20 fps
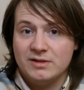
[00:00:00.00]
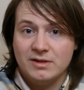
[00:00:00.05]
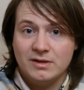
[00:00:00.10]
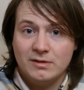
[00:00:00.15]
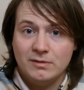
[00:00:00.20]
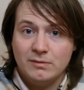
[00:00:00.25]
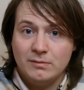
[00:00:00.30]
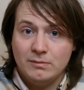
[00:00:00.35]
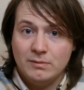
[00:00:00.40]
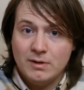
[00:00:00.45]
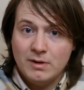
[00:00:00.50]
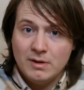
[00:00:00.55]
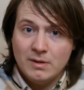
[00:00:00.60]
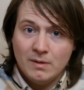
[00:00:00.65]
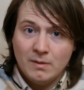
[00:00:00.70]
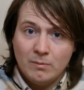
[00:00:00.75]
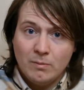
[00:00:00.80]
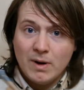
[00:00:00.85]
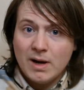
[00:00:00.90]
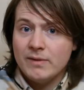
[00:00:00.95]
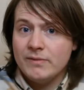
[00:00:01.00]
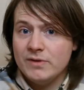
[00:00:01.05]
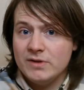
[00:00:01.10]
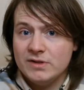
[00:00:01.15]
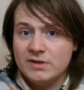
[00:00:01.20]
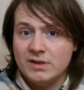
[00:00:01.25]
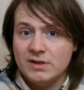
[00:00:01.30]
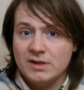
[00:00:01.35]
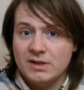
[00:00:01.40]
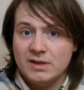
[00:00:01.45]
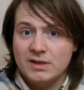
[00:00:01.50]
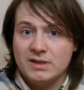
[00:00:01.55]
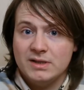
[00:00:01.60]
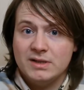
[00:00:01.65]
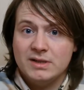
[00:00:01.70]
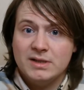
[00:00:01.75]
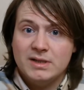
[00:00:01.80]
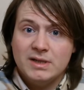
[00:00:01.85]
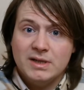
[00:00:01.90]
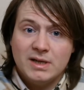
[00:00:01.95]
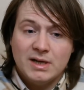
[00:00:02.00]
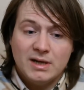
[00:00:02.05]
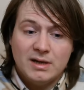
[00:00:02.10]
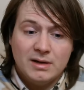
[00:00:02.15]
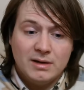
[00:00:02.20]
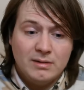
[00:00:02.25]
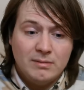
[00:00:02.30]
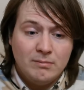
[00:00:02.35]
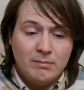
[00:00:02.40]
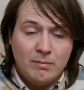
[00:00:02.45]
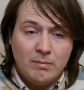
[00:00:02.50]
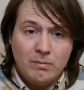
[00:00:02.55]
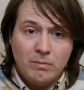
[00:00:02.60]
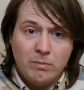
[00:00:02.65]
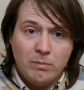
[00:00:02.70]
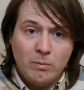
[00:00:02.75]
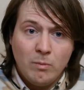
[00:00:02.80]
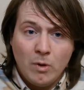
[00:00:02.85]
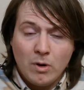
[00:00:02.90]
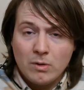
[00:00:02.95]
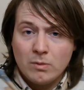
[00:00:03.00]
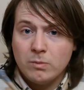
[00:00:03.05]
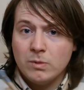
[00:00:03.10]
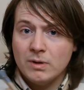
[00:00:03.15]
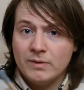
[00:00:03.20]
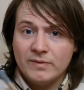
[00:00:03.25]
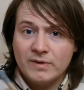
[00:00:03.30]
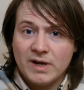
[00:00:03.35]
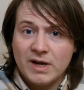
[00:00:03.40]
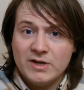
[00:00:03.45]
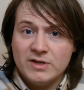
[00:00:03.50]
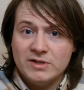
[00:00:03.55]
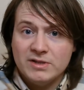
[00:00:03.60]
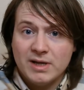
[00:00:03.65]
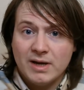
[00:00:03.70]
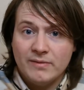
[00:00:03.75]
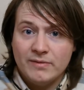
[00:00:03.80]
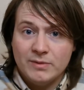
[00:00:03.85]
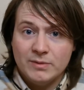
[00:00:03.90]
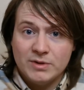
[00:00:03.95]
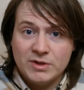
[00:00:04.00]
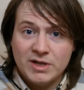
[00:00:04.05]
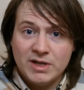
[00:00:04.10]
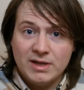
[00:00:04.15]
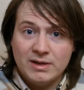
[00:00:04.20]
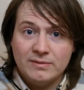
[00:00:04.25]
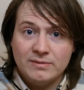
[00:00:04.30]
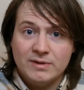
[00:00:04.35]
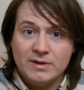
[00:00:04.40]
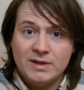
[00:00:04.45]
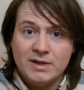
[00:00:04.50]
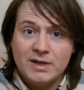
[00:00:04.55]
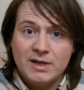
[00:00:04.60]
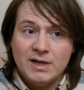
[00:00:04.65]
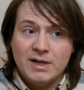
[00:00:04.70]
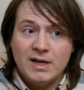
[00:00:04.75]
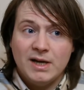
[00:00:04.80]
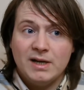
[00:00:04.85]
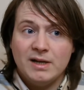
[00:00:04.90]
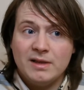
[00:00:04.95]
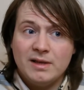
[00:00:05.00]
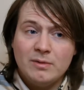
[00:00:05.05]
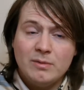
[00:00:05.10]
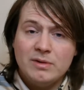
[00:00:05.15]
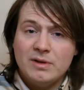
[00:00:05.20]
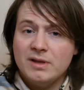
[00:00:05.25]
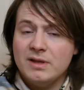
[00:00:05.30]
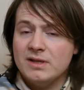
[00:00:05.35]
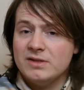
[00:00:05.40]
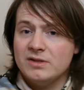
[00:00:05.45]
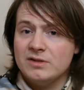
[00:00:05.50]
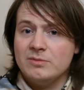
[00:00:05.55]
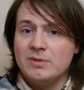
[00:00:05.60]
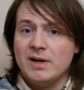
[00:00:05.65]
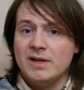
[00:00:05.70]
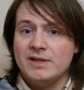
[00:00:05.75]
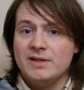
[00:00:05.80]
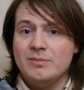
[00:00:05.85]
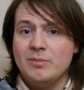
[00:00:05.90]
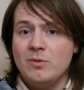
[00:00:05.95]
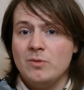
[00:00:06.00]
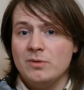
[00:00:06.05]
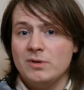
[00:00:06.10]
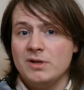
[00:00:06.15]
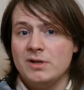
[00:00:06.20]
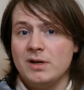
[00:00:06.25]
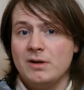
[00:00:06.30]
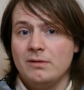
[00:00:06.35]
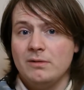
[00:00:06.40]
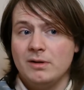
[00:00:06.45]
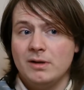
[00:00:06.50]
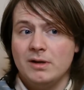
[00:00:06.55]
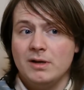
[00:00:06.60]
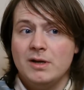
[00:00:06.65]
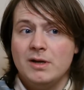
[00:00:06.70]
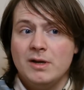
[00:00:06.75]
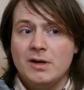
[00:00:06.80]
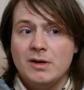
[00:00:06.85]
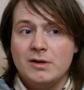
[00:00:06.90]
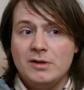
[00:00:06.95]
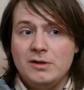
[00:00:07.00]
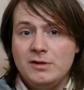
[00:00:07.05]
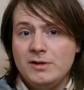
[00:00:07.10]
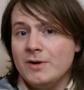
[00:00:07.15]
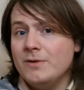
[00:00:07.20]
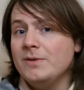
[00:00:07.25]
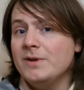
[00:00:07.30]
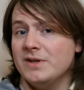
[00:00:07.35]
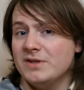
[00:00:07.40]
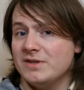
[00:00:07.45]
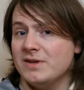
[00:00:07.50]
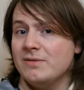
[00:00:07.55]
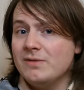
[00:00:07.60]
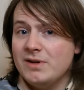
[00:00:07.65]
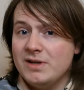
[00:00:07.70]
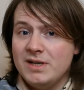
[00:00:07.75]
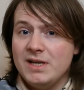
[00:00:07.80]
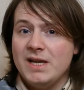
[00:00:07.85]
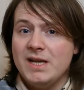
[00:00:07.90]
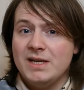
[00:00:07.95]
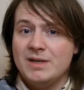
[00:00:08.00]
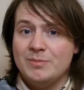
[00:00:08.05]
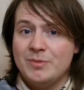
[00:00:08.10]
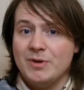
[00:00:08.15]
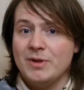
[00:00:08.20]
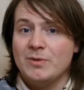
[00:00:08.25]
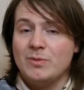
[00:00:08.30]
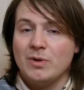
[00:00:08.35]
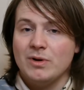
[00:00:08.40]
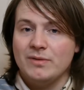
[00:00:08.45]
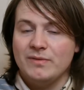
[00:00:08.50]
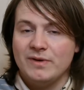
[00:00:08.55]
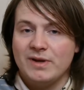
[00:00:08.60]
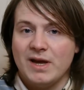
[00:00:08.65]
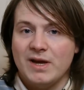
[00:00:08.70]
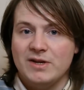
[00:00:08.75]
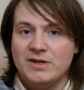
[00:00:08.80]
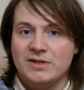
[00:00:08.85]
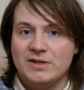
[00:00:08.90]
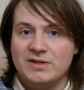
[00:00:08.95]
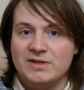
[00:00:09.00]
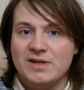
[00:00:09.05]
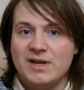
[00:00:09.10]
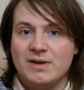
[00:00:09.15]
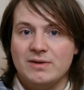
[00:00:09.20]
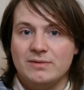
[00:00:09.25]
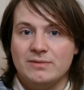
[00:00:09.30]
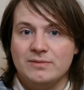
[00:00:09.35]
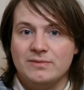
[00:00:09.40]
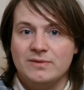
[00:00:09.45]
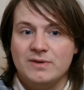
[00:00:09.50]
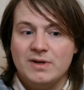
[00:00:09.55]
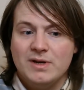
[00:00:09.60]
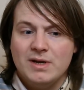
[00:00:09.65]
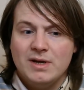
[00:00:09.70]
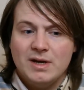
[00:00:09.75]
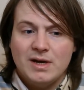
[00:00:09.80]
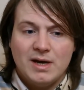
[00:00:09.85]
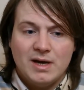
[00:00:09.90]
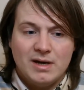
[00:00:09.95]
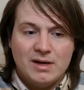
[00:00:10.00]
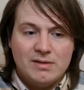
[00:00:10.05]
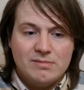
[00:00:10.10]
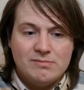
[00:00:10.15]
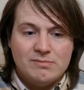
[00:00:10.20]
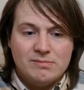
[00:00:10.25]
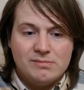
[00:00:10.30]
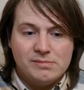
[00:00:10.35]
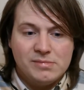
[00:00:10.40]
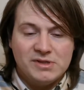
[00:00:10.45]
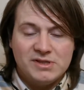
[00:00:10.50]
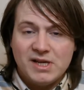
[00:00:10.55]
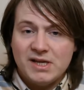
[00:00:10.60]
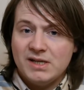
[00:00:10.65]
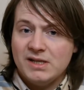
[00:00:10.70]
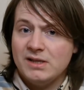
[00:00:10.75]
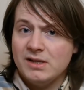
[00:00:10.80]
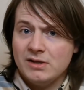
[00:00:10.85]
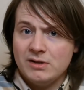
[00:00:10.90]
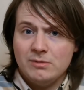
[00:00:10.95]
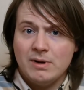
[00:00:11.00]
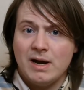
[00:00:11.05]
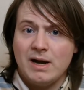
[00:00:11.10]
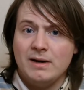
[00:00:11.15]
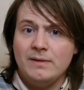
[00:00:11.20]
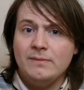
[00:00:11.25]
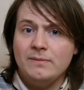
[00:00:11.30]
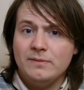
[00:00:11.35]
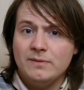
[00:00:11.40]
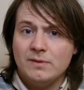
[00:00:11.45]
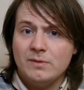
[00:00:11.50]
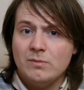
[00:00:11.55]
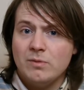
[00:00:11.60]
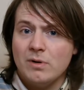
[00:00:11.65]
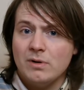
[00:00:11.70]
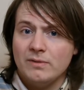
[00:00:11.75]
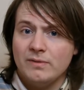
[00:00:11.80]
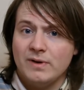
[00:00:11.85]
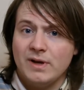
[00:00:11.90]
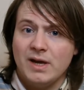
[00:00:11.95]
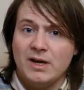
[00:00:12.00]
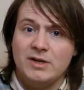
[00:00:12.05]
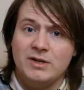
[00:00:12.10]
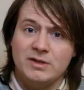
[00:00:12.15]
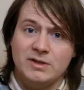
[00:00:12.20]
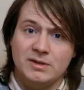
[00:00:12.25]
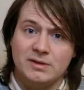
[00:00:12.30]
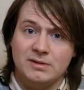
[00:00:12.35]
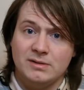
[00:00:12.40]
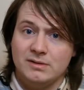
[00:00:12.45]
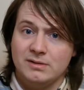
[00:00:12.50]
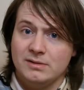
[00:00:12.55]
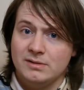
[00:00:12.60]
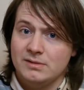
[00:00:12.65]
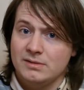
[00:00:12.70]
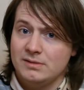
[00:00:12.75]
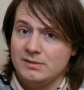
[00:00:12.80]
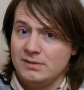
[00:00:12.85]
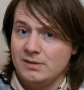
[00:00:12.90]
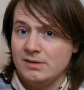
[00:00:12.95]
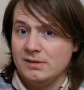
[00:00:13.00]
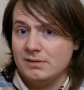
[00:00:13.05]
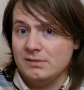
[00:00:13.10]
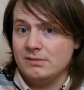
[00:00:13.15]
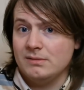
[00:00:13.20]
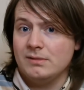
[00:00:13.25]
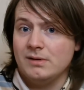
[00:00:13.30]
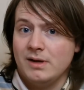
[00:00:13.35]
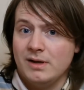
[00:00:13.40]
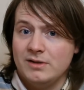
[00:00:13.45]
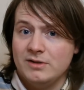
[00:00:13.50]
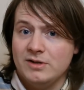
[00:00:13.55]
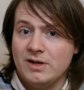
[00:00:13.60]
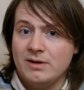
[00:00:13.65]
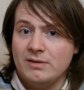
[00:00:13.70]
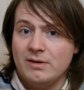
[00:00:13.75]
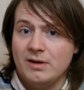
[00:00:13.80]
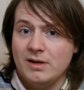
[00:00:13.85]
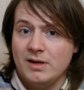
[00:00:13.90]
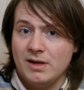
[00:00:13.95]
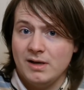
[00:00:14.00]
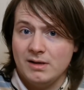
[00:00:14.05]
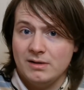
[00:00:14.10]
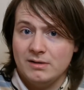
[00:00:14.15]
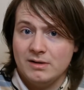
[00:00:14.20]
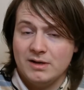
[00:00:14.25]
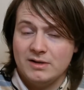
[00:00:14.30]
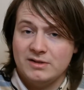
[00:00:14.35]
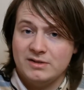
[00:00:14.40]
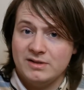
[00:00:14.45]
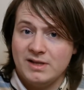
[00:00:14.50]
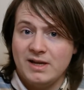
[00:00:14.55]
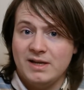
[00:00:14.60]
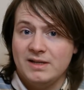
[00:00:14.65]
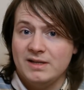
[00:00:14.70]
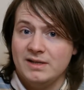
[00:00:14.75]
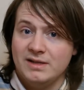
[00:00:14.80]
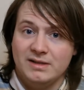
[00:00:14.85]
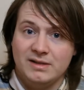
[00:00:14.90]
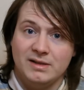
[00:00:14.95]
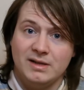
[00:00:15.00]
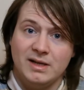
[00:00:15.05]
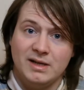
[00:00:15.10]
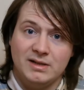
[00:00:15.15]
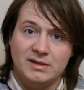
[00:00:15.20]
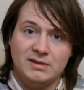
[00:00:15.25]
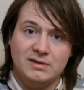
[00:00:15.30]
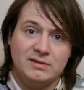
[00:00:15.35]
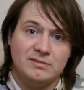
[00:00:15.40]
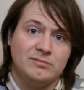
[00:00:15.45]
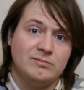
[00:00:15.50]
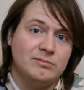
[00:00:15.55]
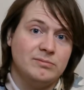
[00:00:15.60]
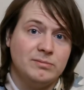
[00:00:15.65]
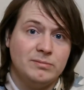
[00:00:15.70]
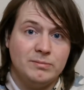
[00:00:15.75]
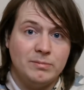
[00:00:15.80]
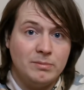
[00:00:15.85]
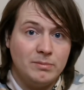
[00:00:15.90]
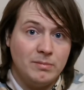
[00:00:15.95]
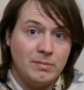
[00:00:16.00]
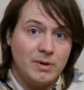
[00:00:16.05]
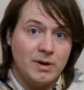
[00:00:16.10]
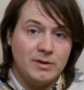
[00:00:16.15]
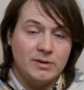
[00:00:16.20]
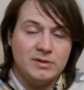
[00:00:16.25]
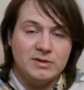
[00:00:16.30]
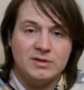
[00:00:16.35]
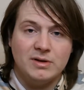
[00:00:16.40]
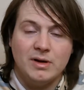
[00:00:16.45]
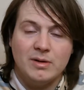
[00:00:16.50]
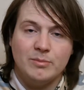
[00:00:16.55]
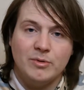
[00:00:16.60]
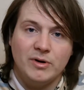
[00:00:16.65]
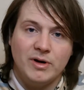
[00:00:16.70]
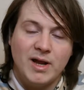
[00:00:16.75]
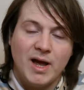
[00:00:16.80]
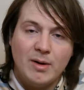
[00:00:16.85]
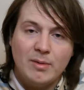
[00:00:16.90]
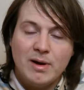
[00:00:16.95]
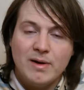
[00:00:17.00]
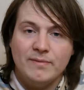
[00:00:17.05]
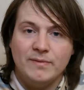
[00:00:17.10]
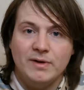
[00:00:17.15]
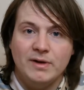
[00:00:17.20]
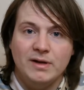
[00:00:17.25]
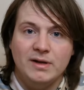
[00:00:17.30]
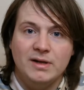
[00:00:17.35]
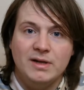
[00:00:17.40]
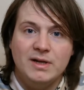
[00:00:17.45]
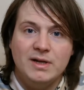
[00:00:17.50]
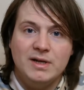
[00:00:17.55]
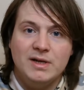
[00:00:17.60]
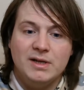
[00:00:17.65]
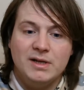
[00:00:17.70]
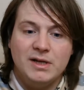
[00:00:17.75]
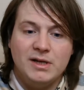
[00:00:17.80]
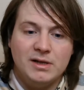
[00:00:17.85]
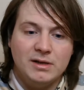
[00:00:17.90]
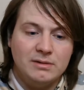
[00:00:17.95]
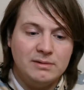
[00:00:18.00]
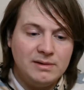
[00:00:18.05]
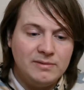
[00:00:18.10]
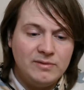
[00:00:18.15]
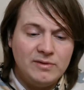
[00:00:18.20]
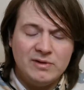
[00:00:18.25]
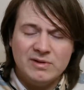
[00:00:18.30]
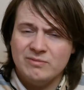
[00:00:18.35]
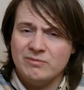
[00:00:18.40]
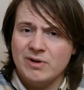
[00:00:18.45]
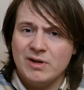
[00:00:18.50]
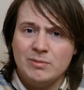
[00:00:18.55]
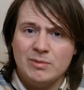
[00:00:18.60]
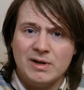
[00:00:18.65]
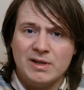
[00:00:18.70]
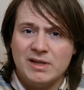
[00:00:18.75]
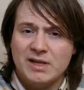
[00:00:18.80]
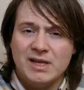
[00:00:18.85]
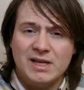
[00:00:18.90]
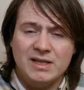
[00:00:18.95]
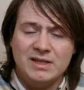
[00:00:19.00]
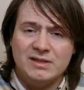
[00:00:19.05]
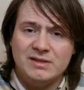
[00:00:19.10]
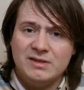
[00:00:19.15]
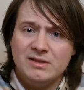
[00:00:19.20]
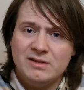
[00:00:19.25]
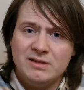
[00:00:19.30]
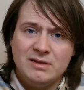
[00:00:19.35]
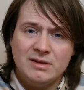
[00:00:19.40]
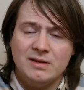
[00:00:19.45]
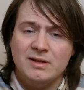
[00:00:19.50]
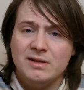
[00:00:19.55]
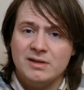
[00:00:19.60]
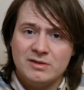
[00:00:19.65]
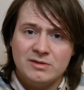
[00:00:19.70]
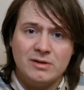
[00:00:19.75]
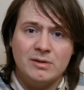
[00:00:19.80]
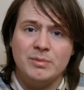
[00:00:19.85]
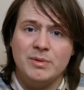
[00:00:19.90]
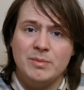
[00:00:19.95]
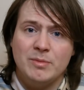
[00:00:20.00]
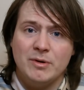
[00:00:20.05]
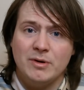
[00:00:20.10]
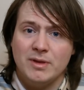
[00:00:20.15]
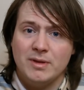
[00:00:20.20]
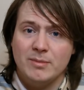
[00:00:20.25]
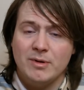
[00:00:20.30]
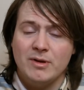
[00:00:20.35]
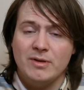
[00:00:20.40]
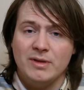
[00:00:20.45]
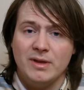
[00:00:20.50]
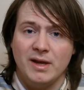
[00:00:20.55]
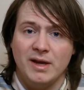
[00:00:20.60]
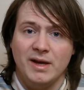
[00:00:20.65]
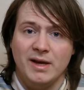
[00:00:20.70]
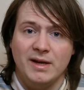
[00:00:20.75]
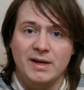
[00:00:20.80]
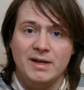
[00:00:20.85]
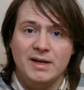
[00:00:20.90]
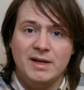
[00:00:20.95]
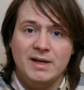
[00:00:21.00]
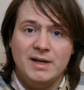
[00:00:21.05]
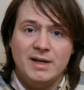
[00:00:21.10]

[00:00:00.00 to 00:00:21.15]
So where have you studied? What qualifications have you achieved? And I think within this as well, it's important to note that you don't necessarily need to put the qualification itself. Stating that you have the qualification as stated is a good starting point. However, if you've done really well in these, there's nothing to stop you putting them on there.